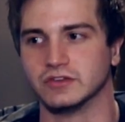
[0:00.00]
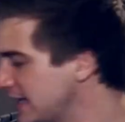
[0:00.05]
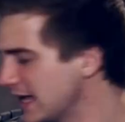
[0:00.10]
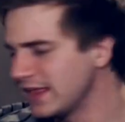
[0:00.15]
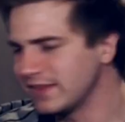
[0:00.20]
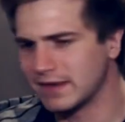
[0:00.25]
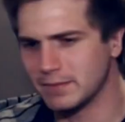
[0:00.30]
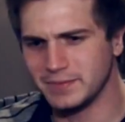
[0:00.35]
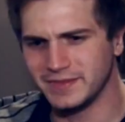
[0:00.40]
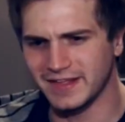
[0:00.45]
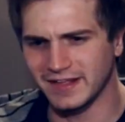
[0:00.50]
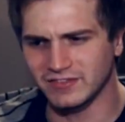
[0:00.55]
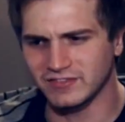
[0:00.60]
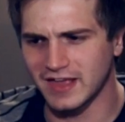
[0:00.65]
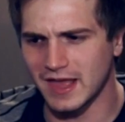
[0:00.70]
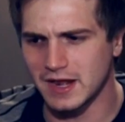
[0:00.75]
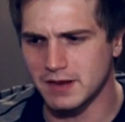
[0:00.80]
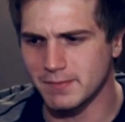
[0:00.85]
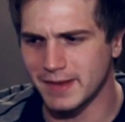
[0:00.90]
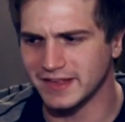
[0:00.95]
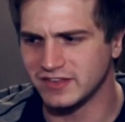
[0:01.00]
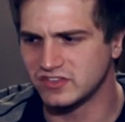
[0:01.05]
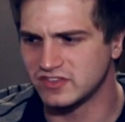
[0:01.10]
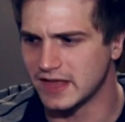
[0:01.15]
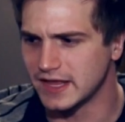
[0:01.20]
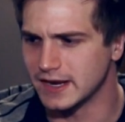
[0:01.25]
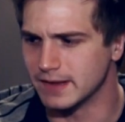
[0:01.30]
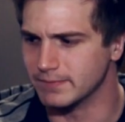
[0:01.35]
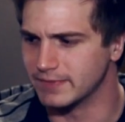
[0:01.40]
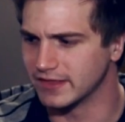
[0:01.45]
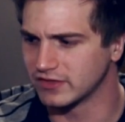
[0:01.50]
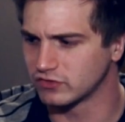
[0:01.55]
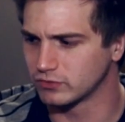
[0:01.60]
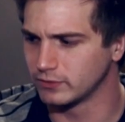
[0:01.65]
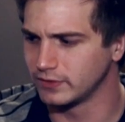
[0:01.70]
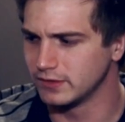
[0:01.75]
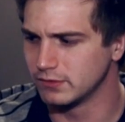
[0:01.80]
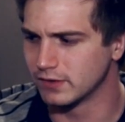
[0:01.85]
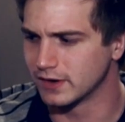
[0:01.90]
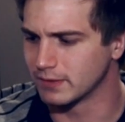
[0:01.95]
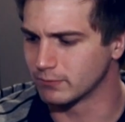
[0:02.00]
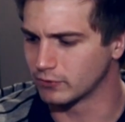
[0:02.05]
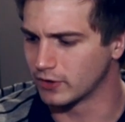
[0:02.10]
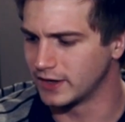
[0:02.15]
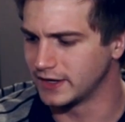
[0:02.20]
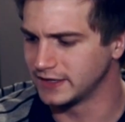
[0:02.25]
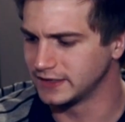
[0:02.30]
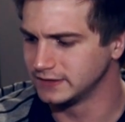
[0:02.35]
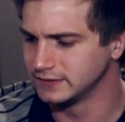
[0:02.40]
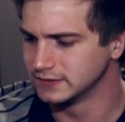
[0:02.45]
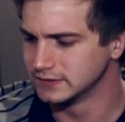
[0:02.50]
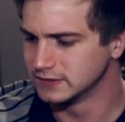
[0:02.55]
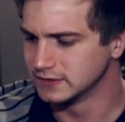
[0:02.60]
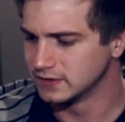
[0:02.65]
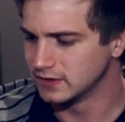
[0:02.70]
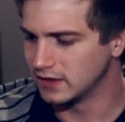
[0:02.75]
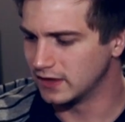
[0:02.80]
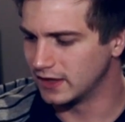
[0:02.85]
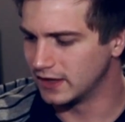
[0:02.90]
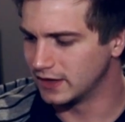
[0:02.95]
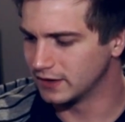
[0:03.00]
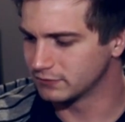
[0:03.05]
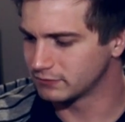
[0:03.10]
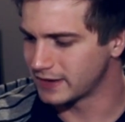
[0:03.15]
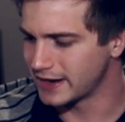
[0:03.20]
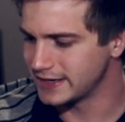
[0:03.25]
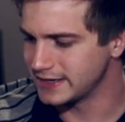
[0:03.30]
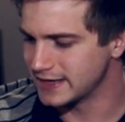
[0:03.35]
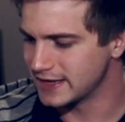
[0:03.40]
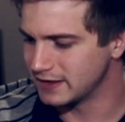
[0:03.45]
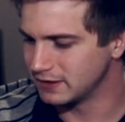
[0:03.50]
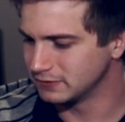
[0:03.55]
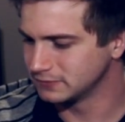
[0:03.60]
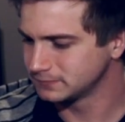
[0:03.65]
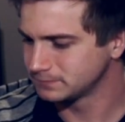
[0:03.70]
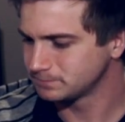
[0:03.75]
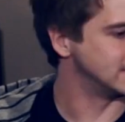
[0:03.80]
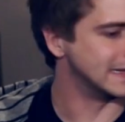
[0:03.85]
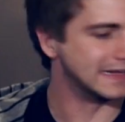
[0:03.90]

Yeah, that's kind of my setup. That's really what I'm running right now.